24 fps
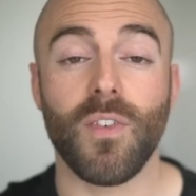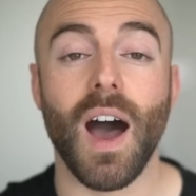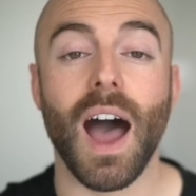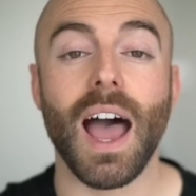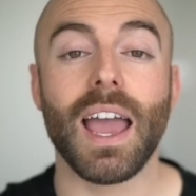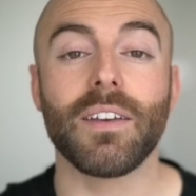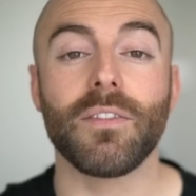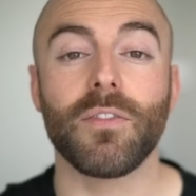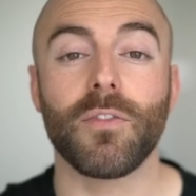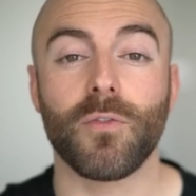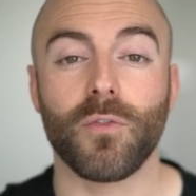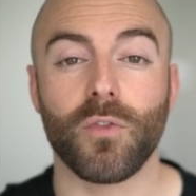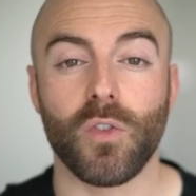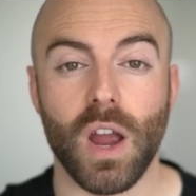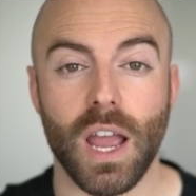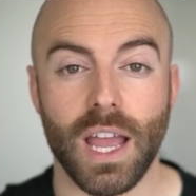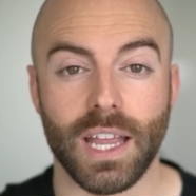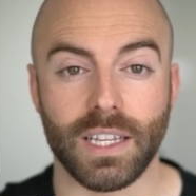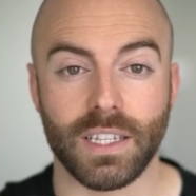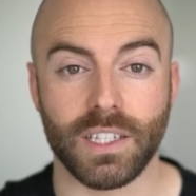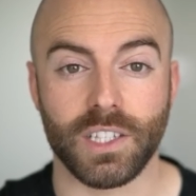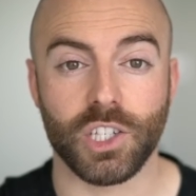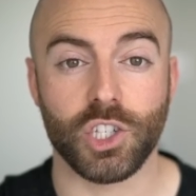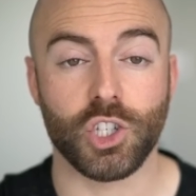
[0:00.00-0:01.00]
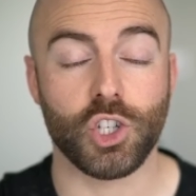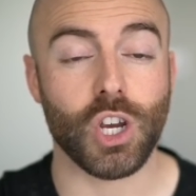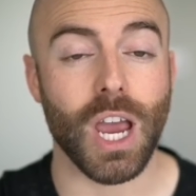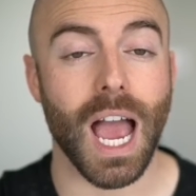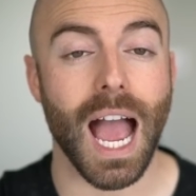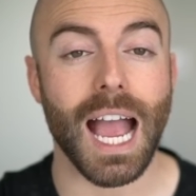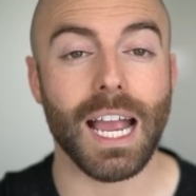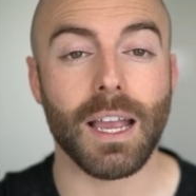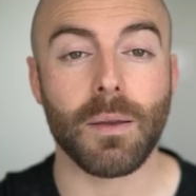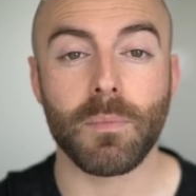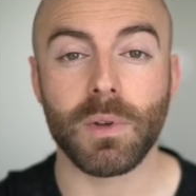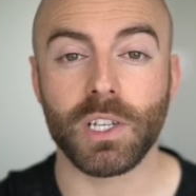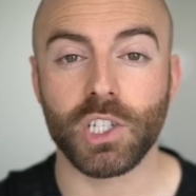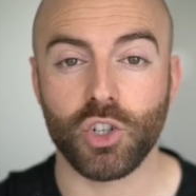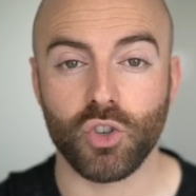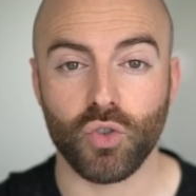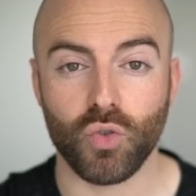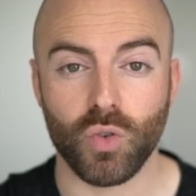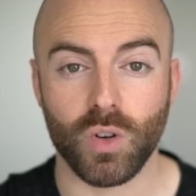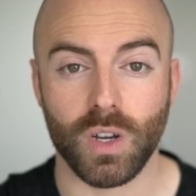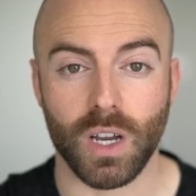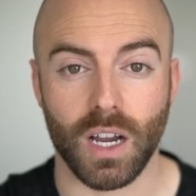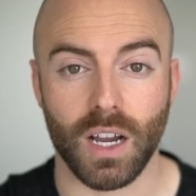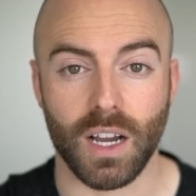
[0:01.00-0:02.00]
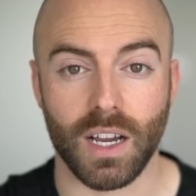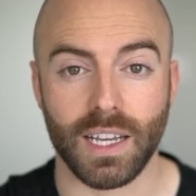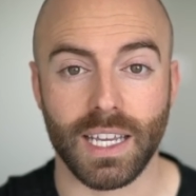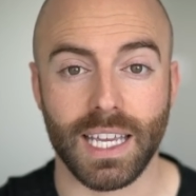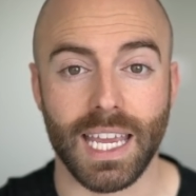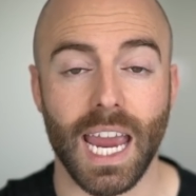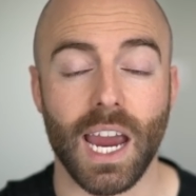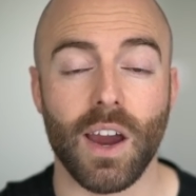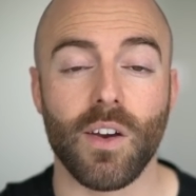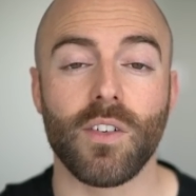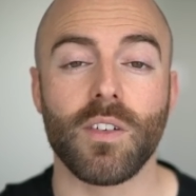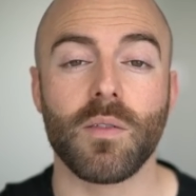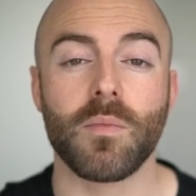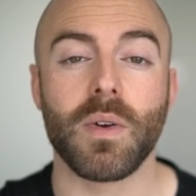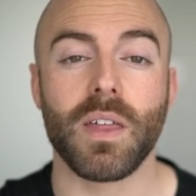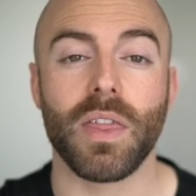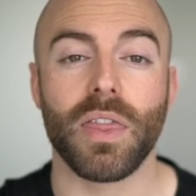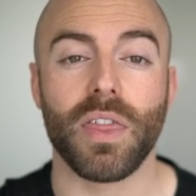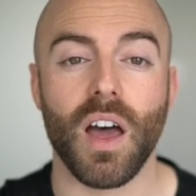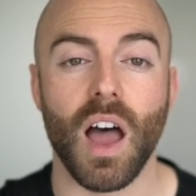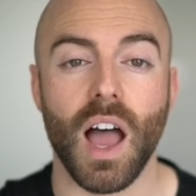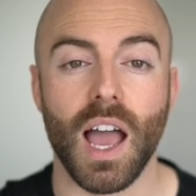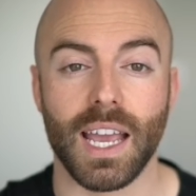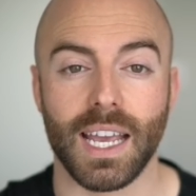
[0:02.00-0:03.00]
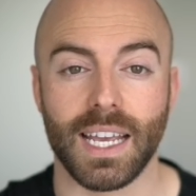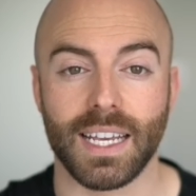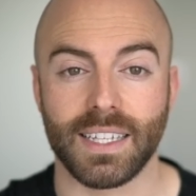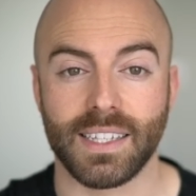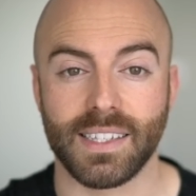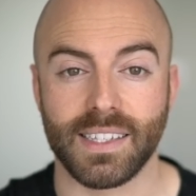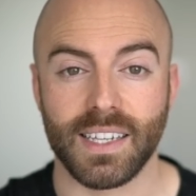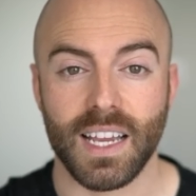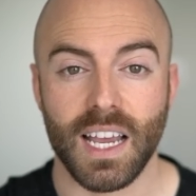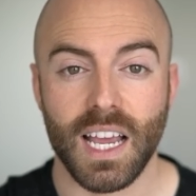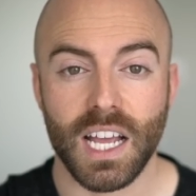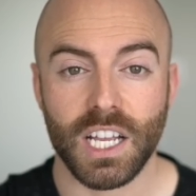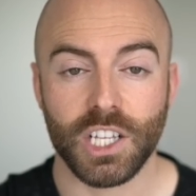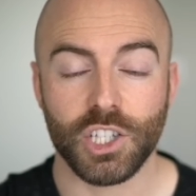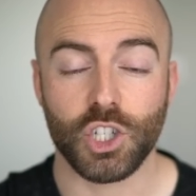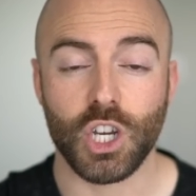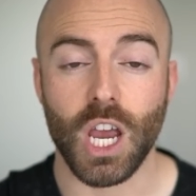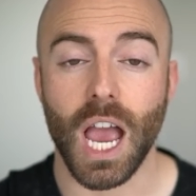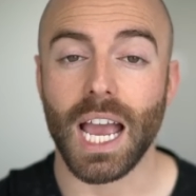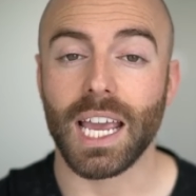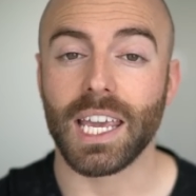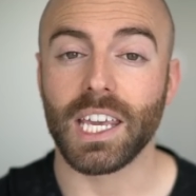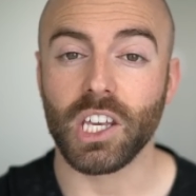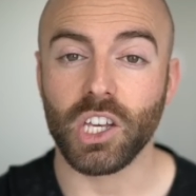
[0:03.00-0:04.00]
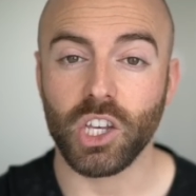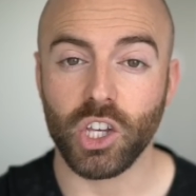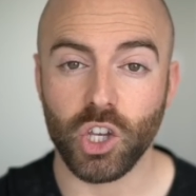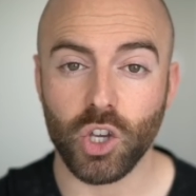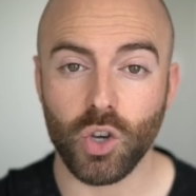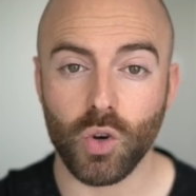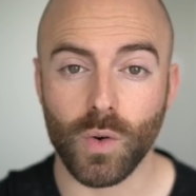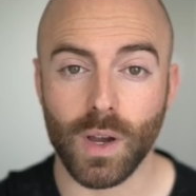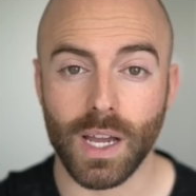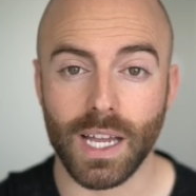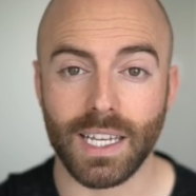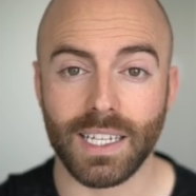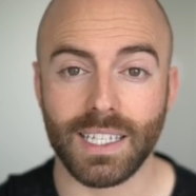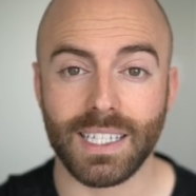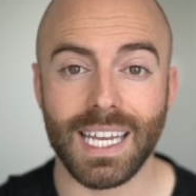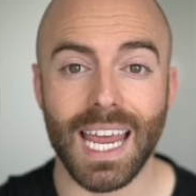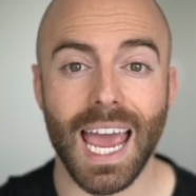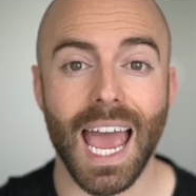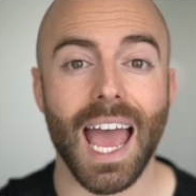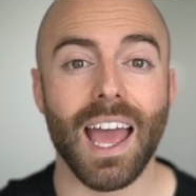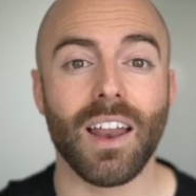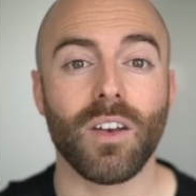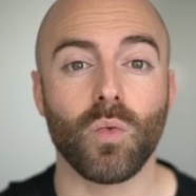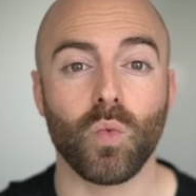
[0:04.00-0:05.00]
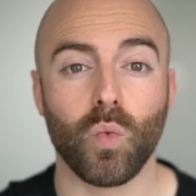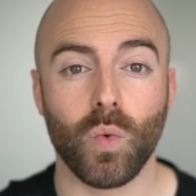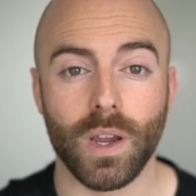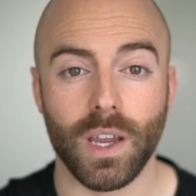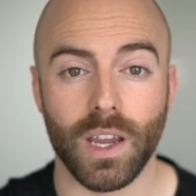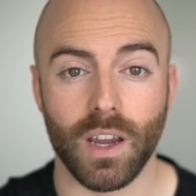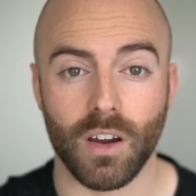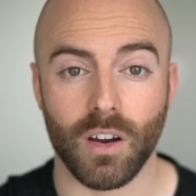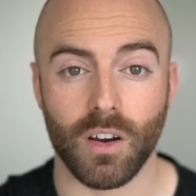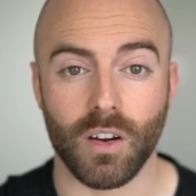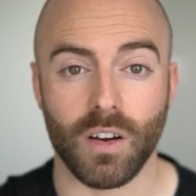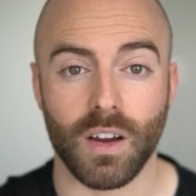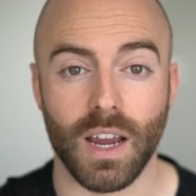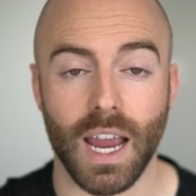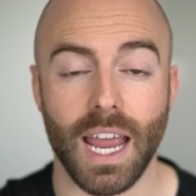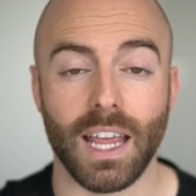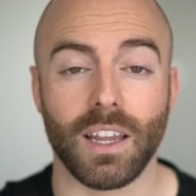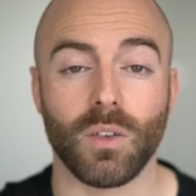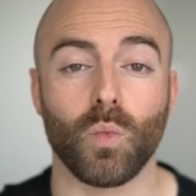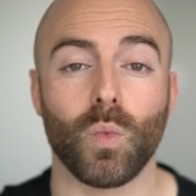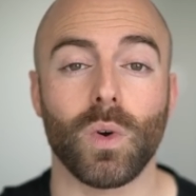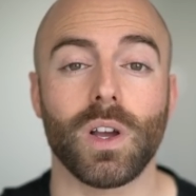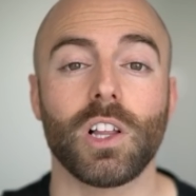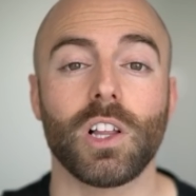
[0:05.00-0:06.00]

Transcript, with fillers: 5 friends, Jack Madruga, Gary Matthias, Jackie Hewitt, Ted Weir, and